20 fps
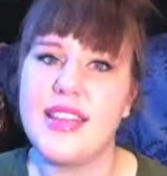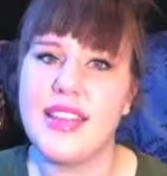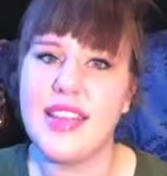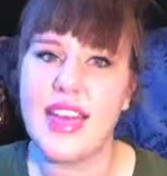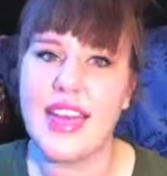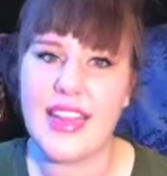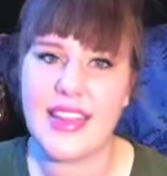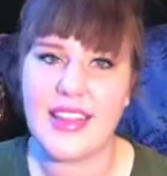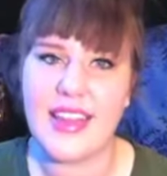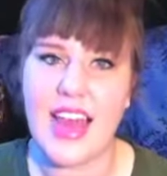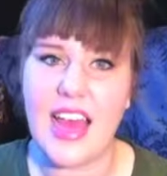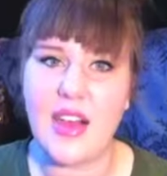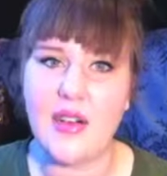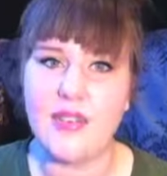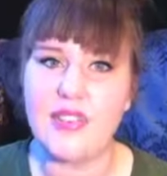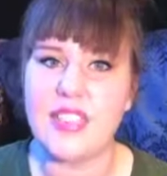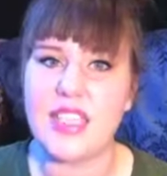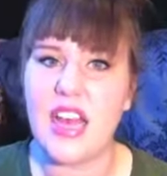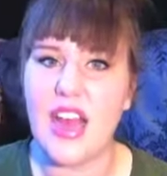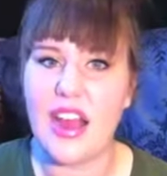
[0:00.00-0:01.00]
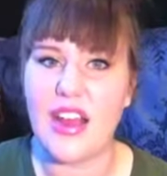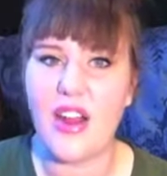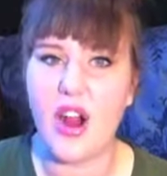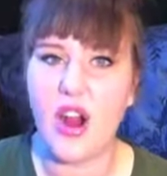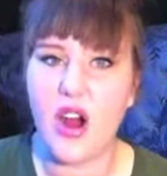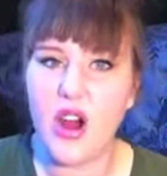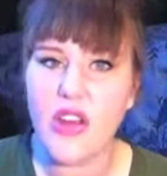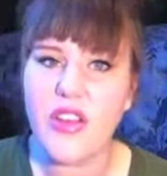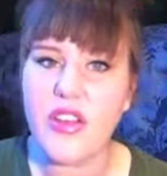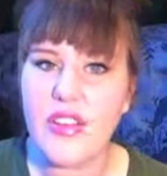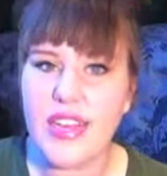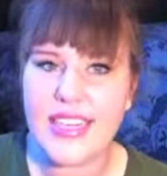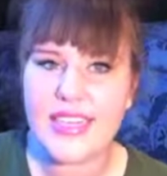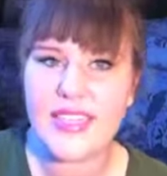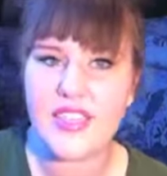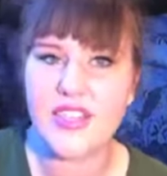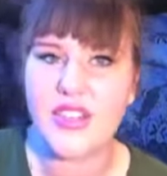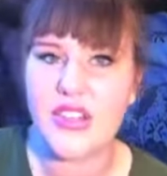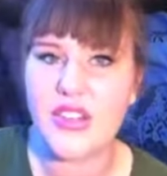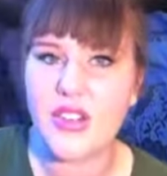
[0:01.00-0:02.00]
like the house and all the
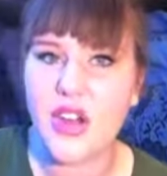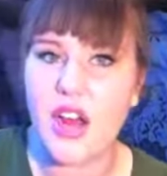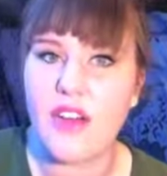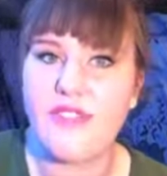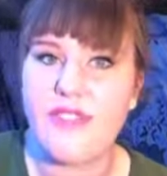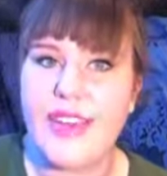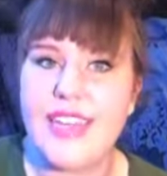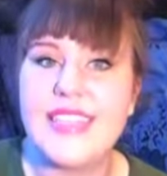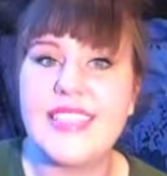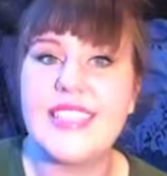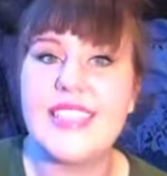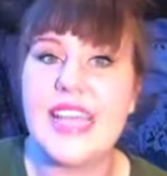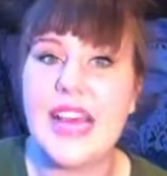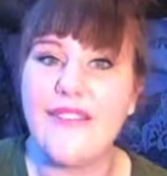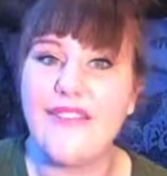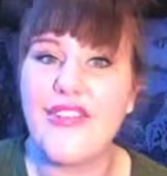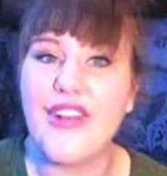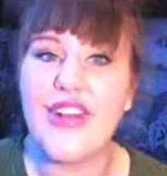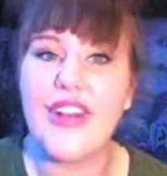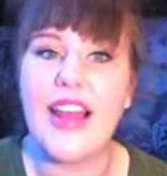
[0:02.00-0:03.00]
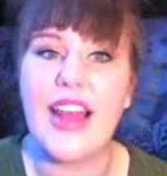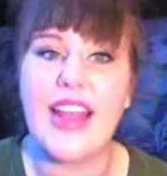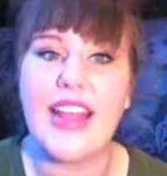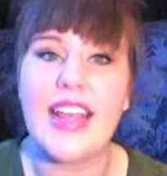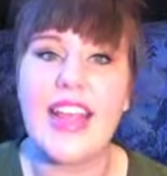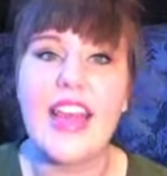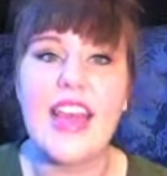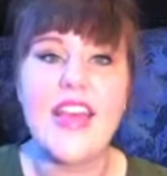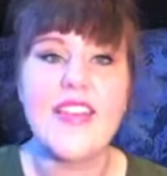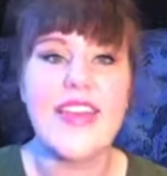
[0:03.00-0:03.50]
lights are turned off except for like